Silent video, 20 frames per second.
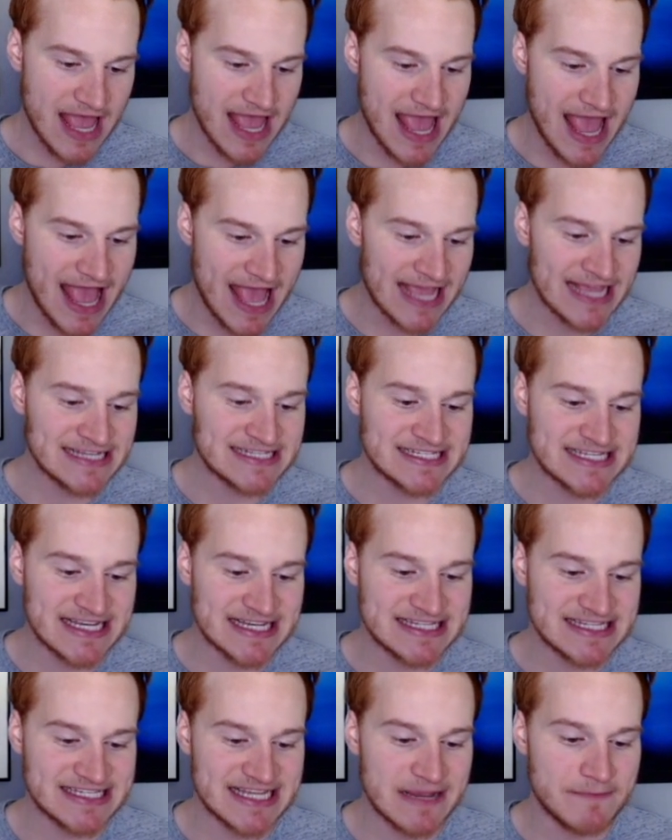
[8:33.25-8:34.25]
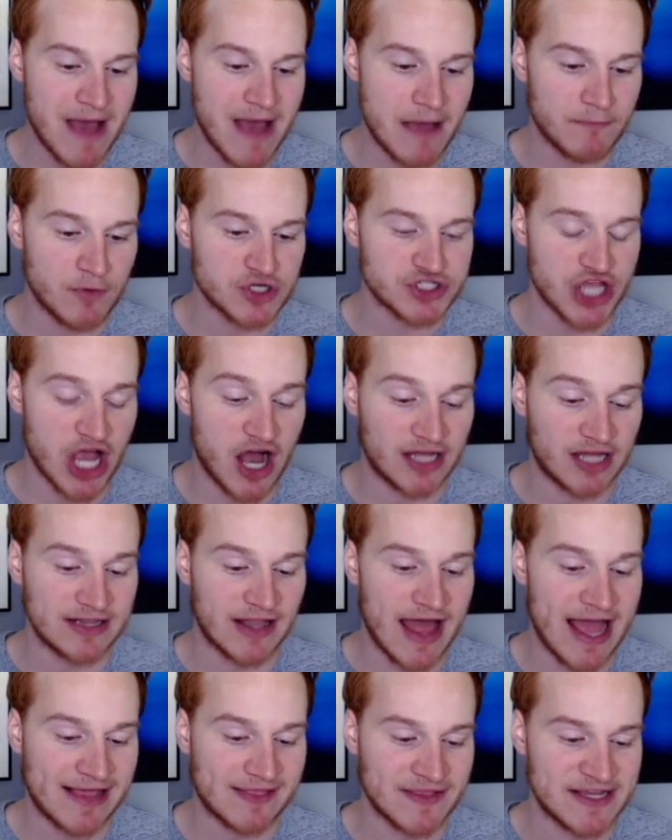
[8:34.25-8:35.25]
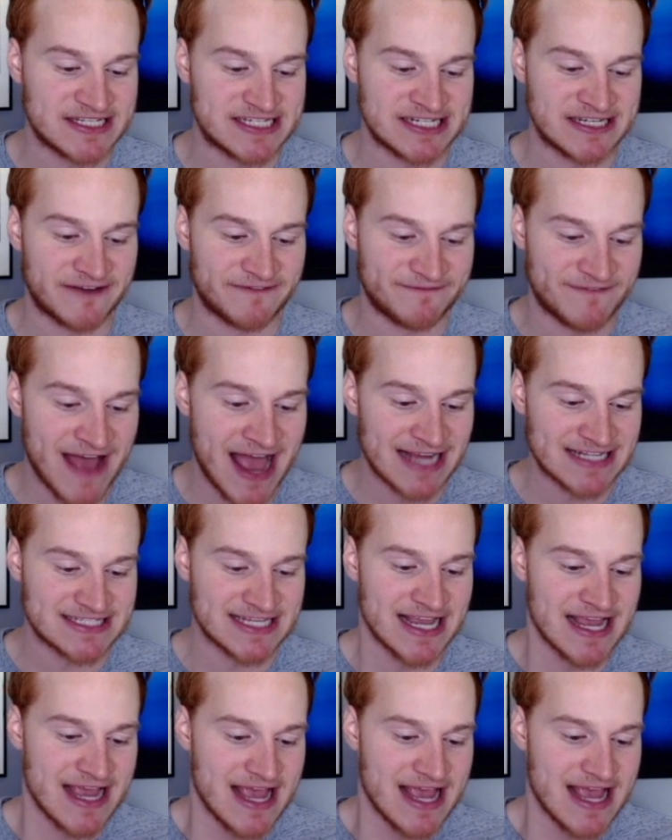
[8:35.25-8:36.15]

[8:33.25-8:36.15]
ACC members unlikely to defect.